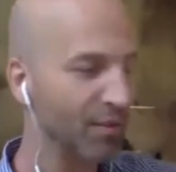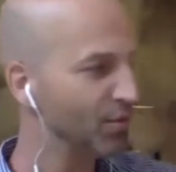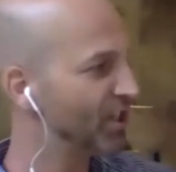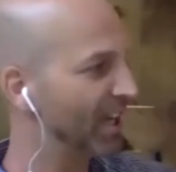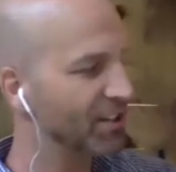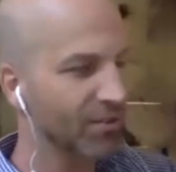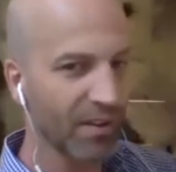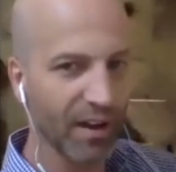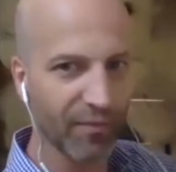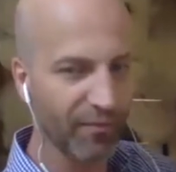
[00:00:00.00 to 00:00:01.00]
if you
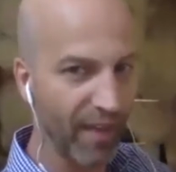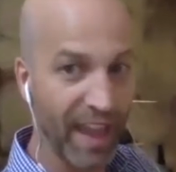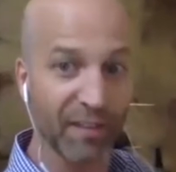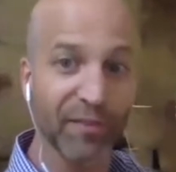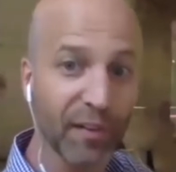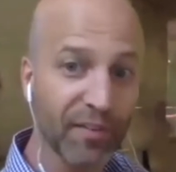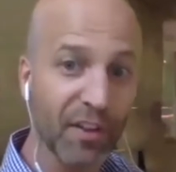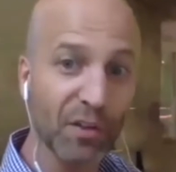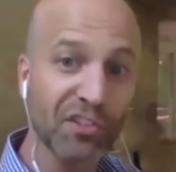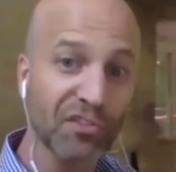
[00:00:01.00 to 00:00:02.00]
change a handful of
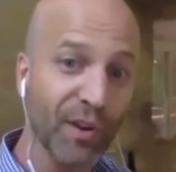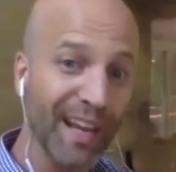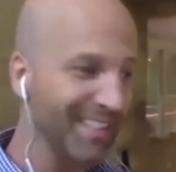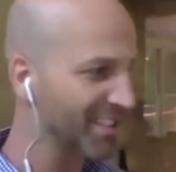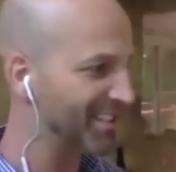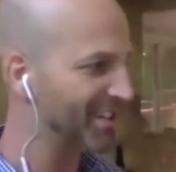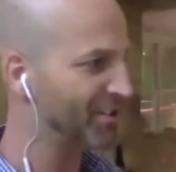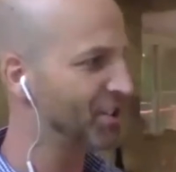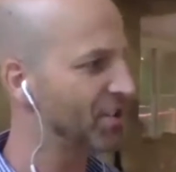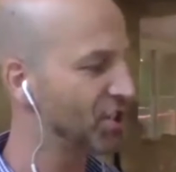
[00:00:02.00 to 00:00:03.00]
those strains because
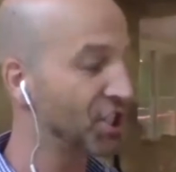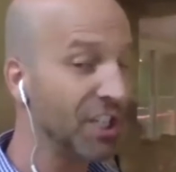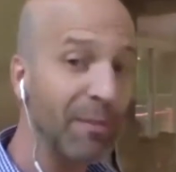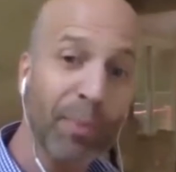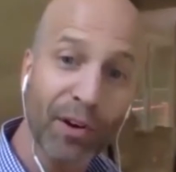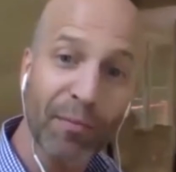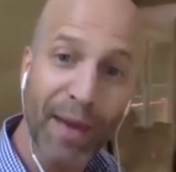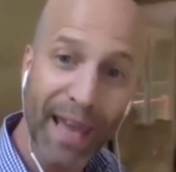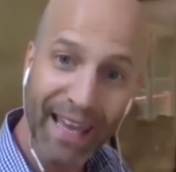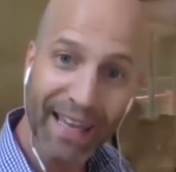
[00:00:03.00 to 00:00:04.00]
they're cheaper to
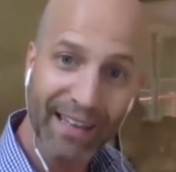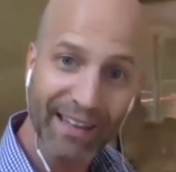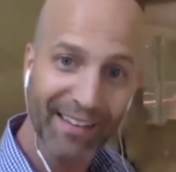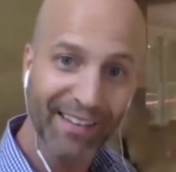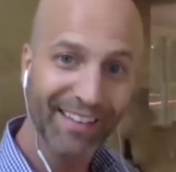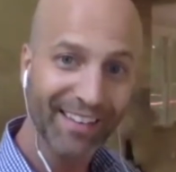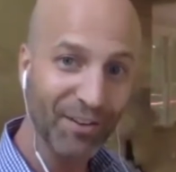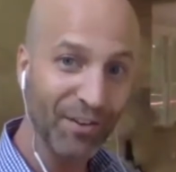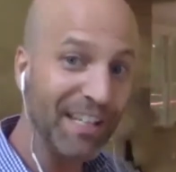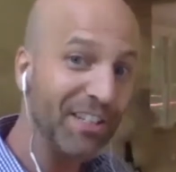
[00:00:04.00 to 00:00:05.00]
make,
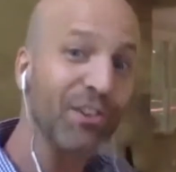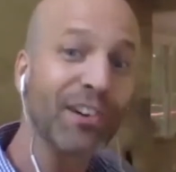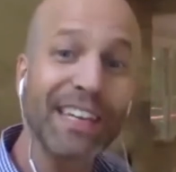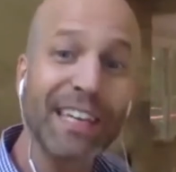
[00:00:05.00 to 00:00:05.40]
they're easier to